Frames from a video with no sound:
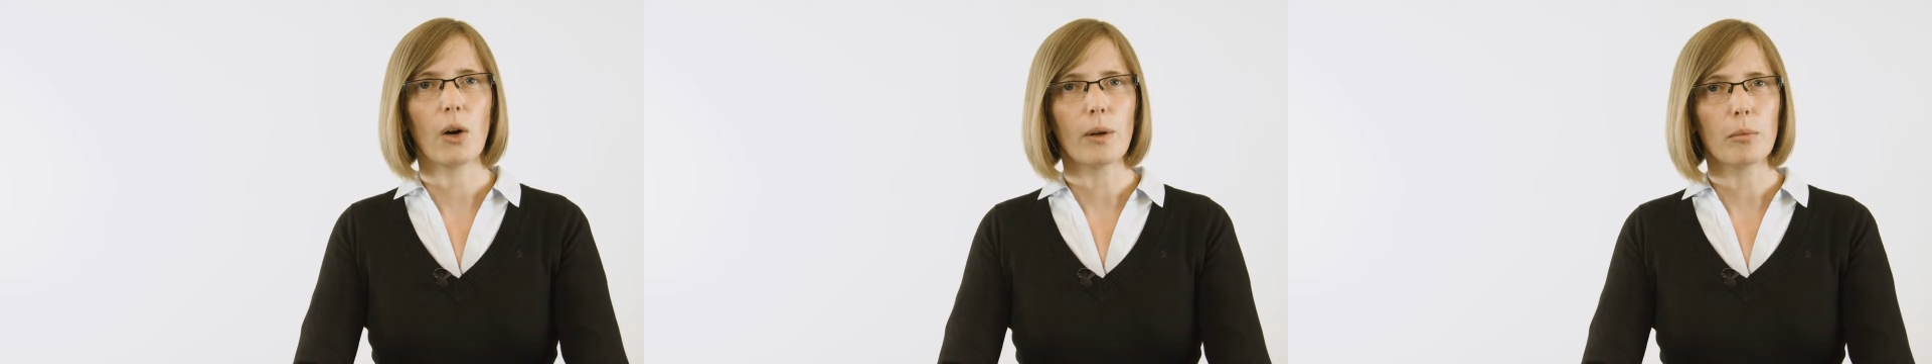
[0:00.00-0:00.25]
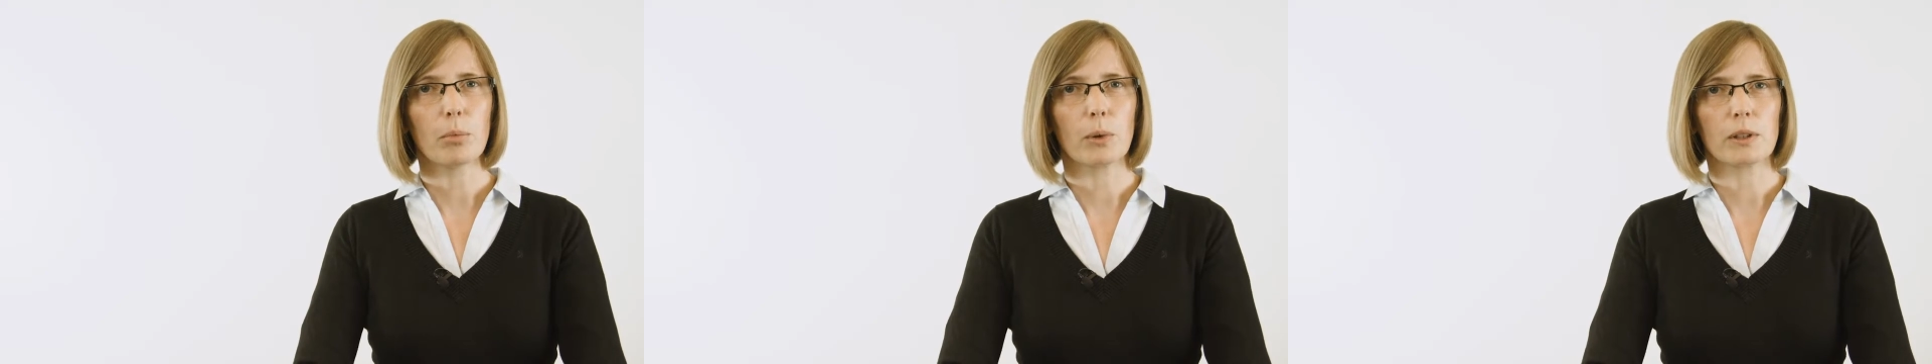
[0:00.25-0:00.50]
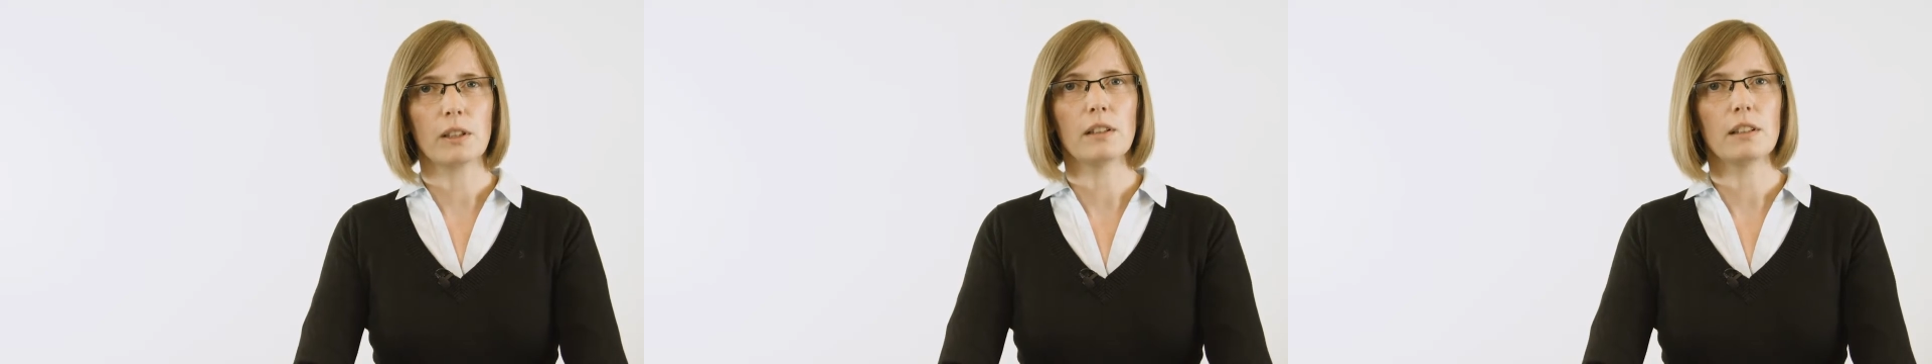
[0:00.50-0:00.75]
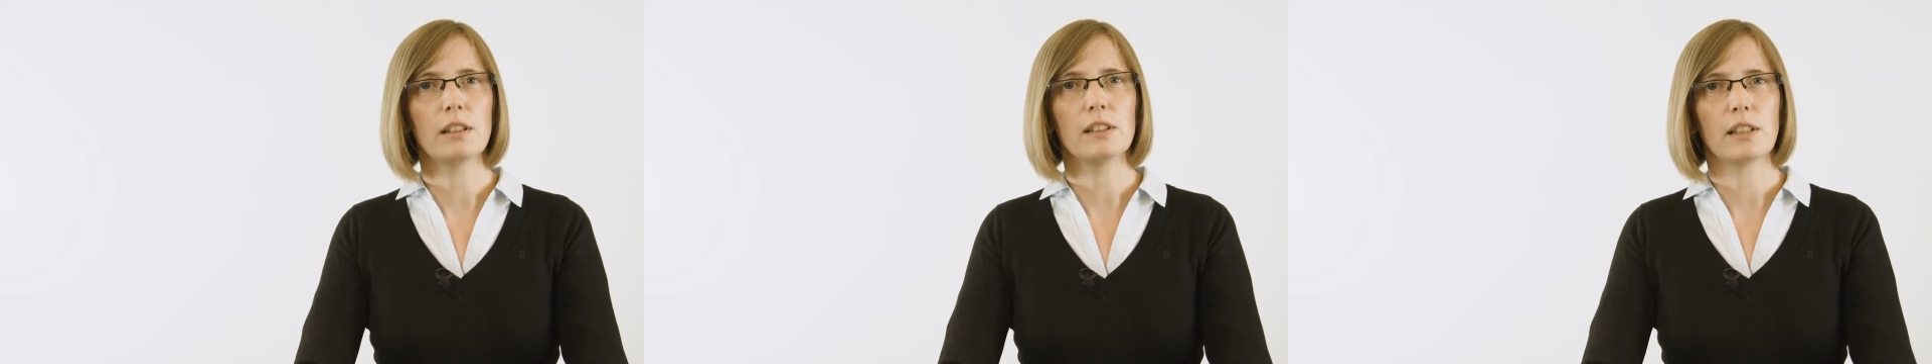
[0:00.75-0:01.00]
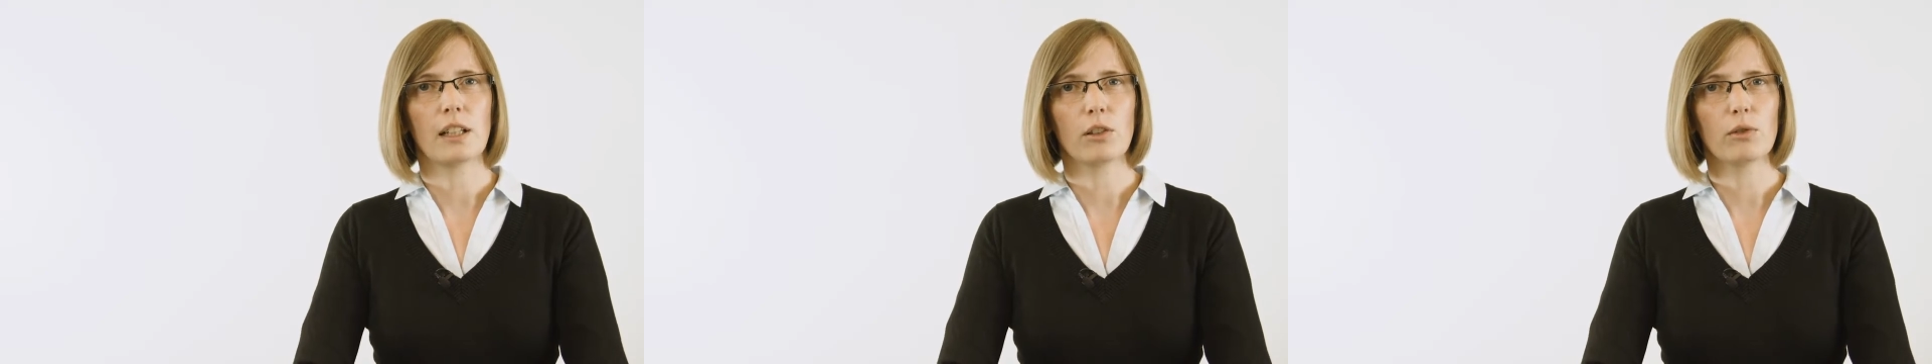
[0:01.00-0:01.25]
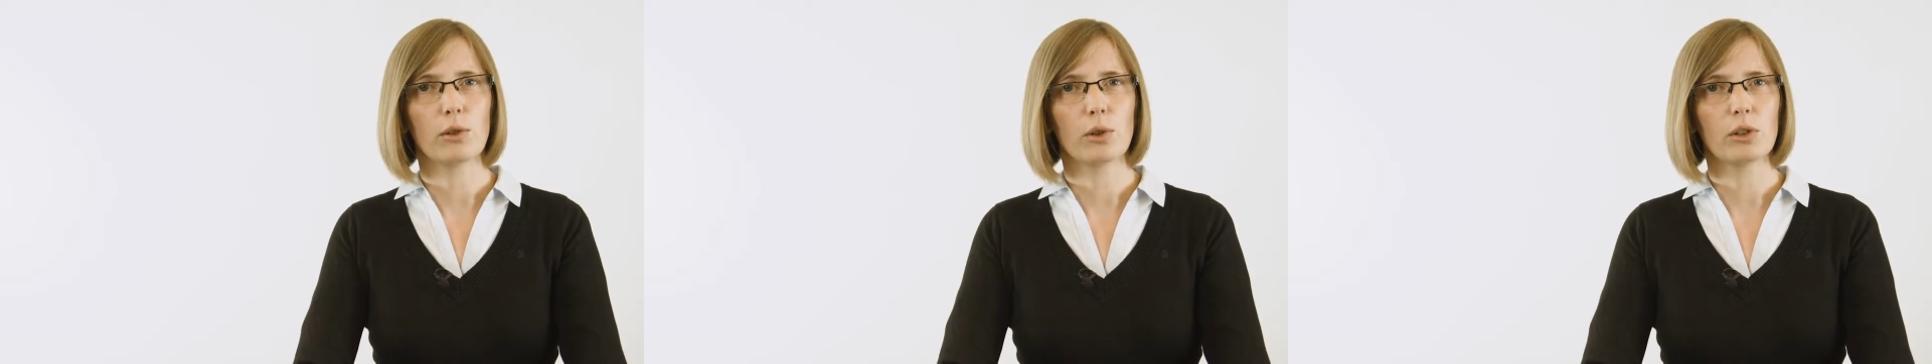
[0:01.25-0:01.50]
important the design
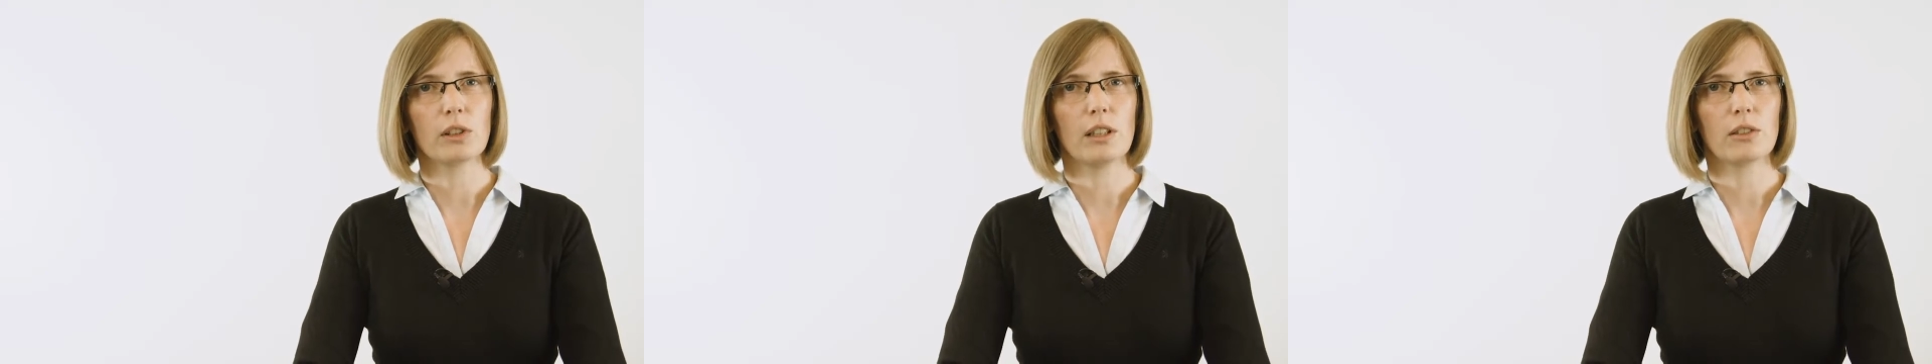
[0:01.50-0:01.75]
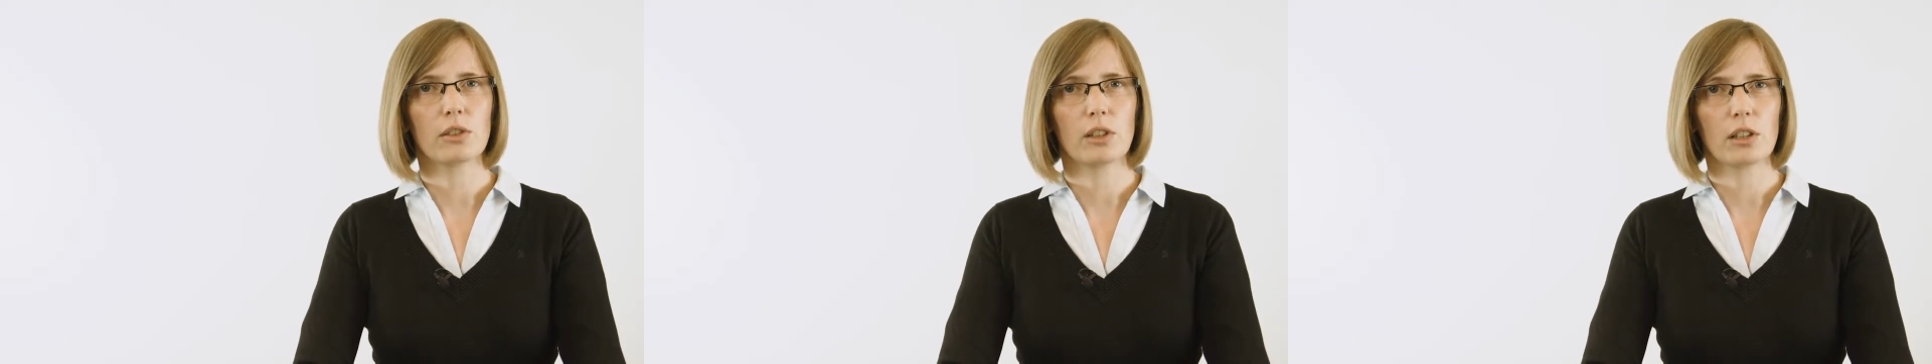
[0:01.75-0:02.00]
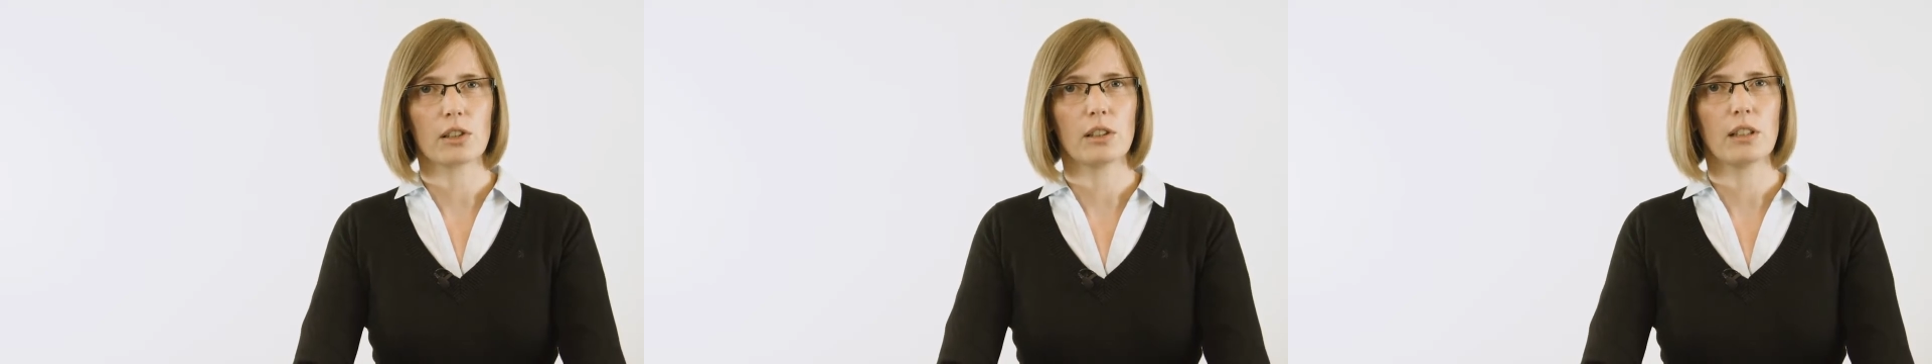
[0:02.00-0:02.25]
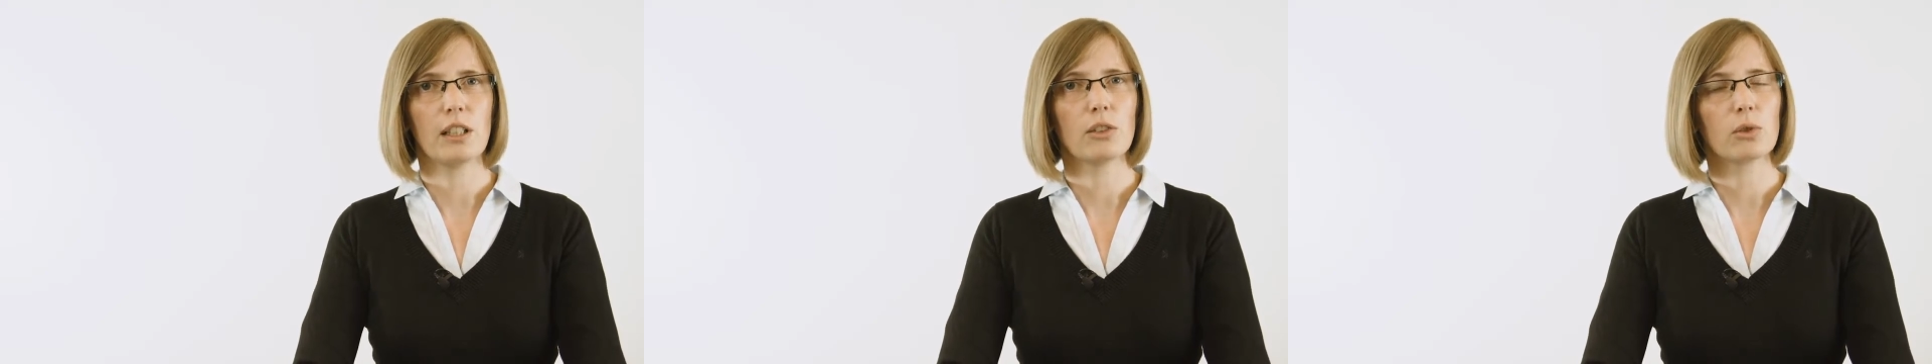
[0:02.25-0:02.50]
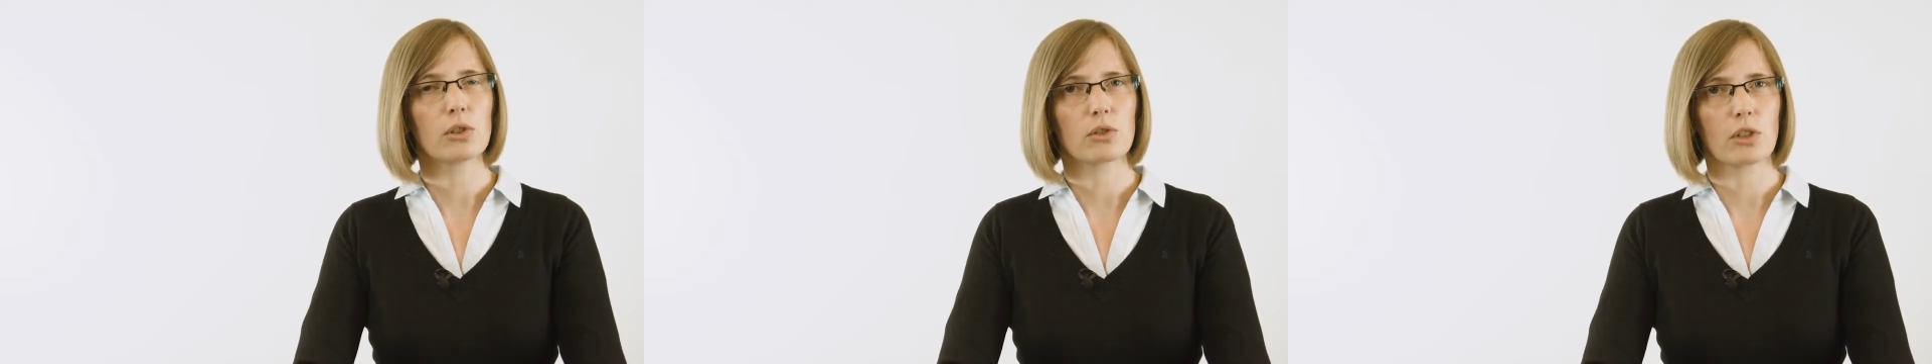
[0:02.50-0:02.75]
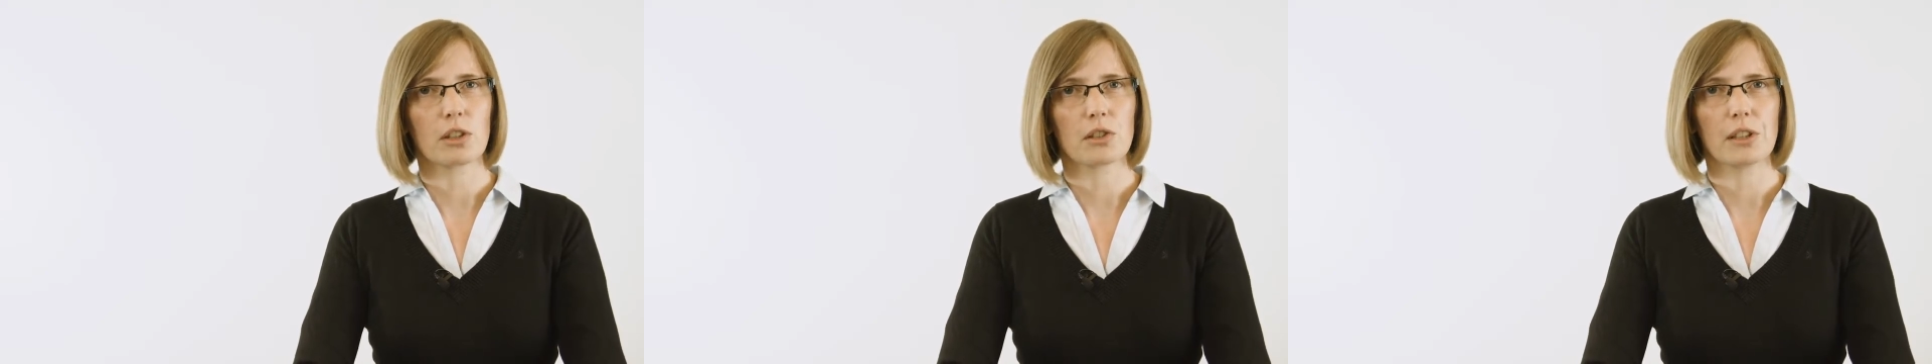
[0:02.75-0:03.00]
of load introduction into a
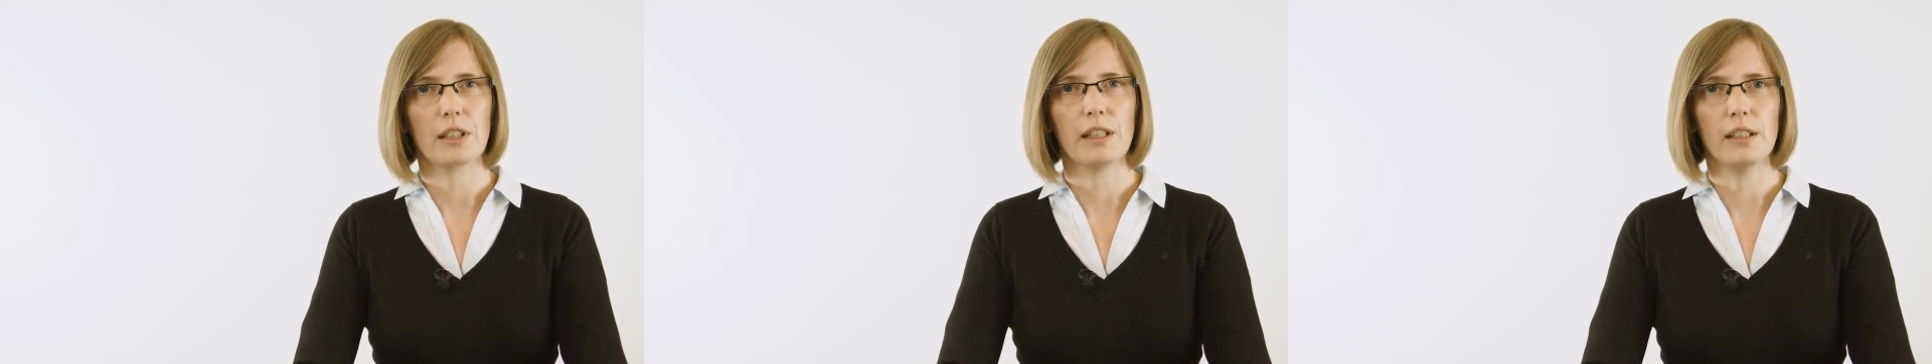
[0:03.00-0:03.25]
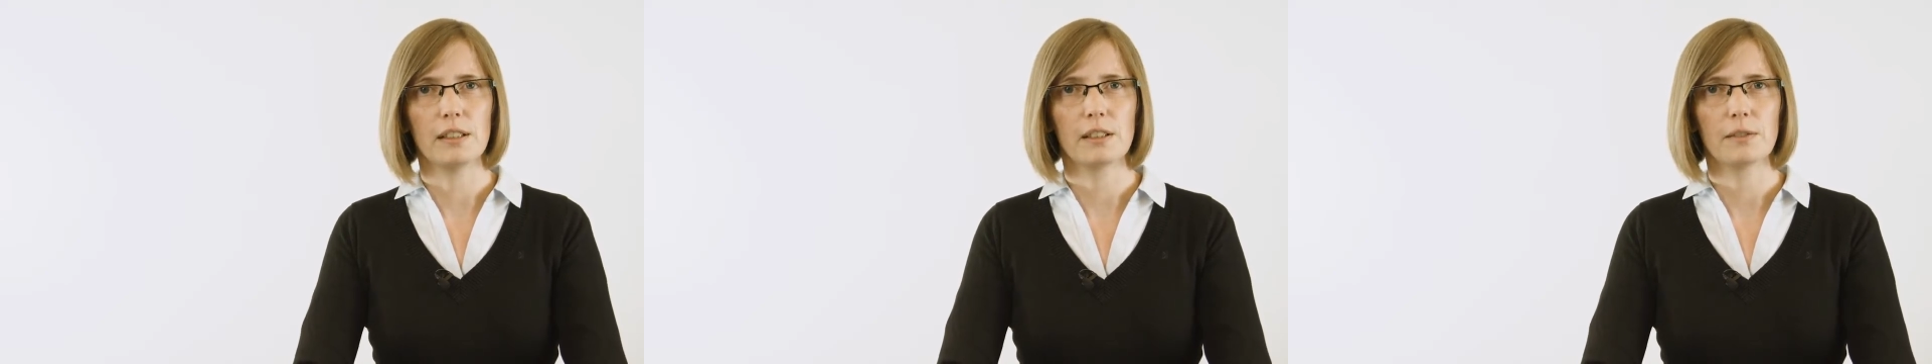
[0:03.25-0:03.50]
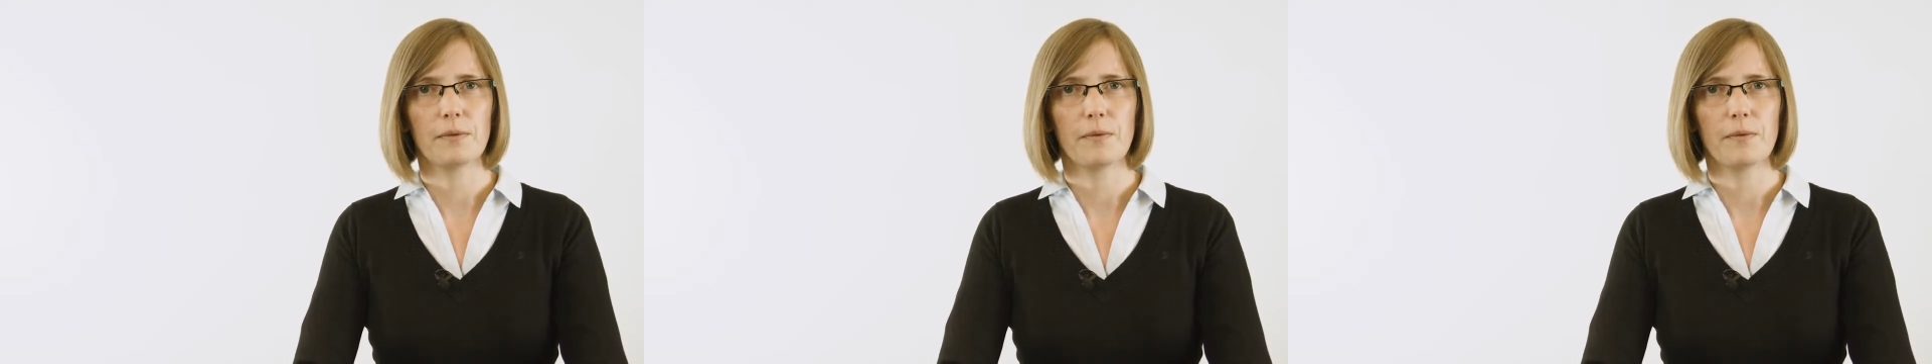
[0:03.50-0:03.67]
structure is.